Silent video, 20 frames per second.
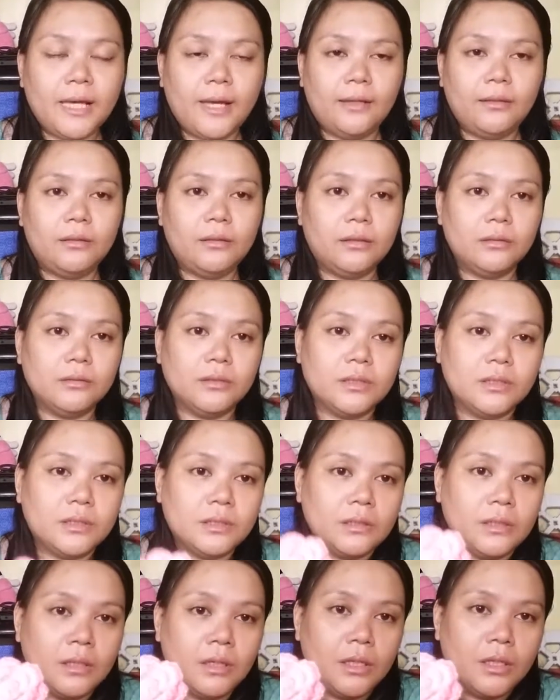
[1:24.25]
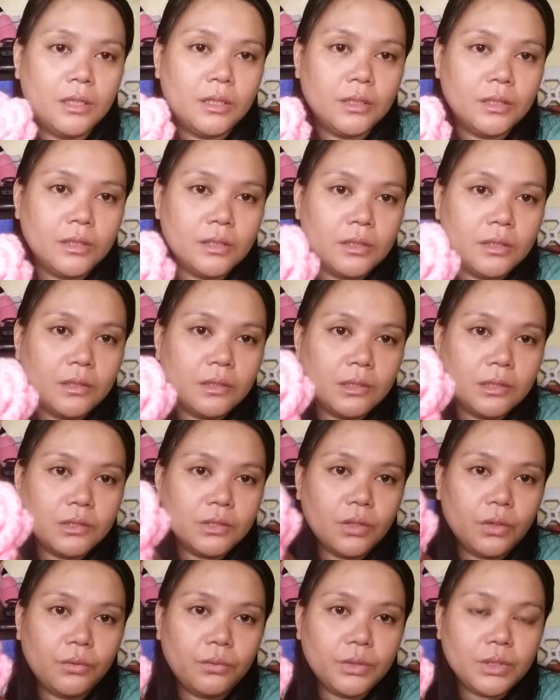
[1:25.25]
sandals.
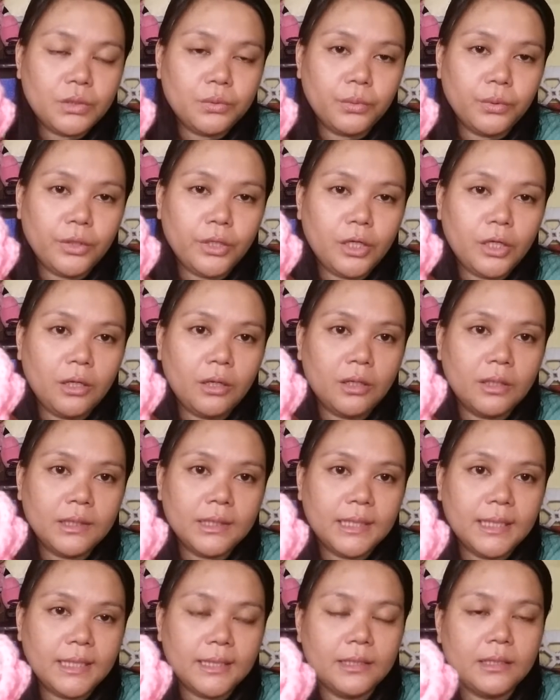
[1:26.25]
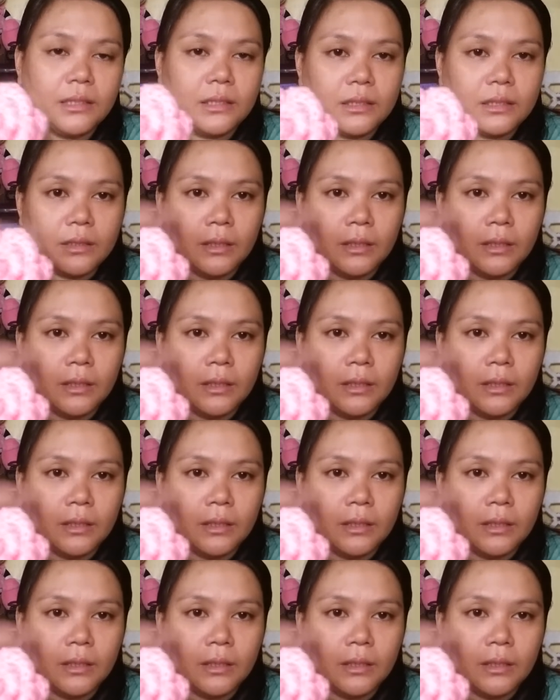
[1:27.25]
So I was working on this.